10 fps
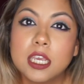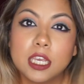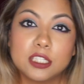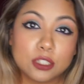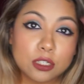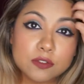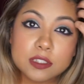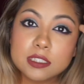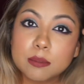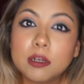It's sort of
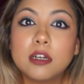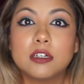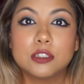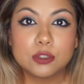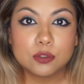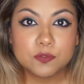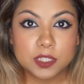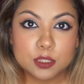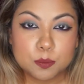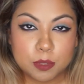similar to
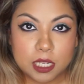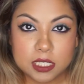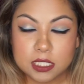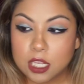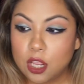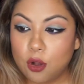Fix Plus,